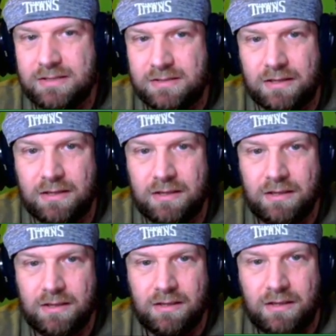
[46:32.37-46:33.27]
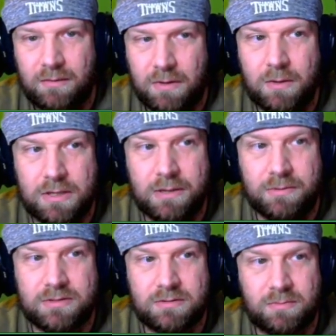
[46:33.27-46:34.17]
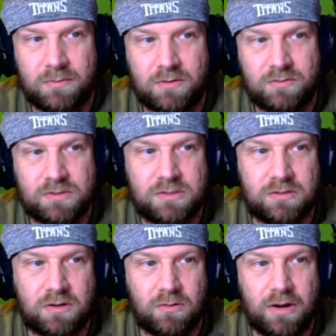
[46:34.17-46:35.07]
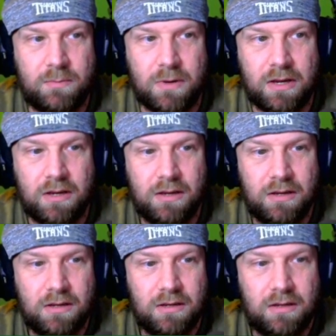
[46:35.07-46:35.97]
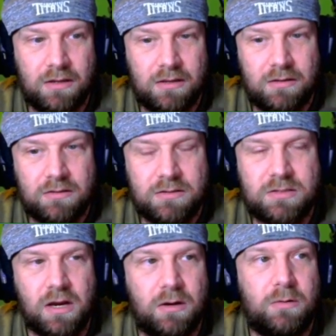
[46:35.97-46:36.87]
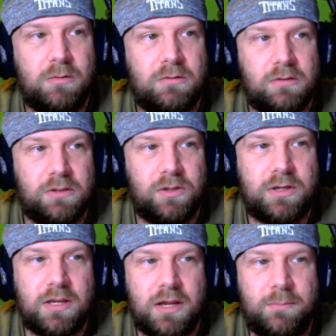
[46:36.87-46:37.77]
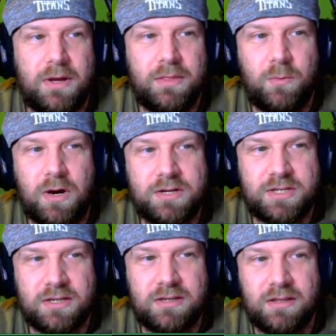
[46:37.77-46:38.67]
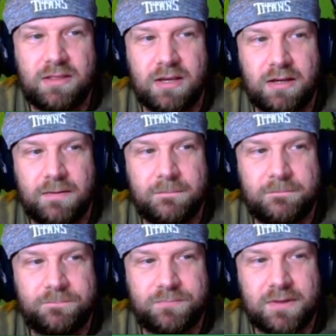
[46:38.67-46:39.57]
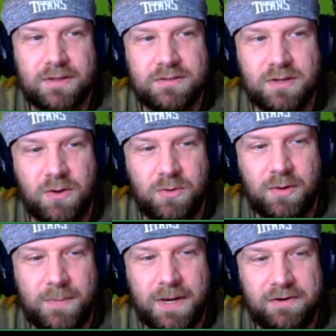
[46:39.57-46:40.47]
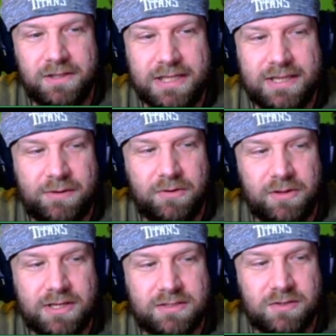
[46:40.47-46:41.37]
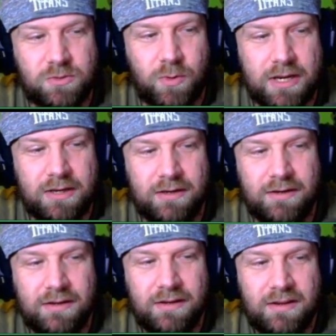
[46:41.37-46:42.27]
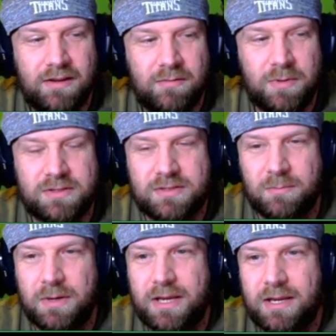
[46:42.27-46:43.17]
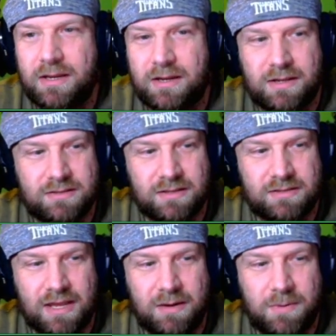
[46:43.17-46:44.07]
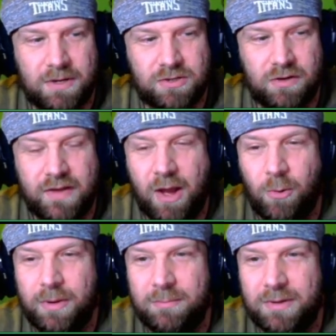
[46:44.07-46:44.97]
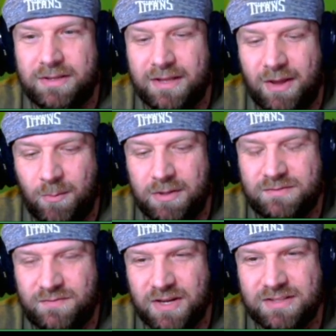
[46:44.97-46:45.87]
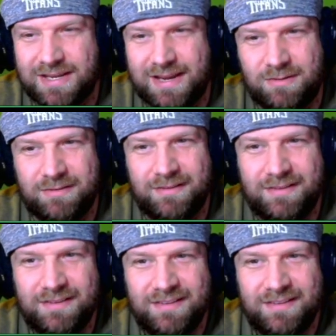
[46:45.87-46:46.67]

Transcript: easy. I mean, it was creepy. So, looking up on the Washington thing, so apparently they released a tweet, but somebody, because it's got a picture of a helmet, but the helmet's fuzzed out,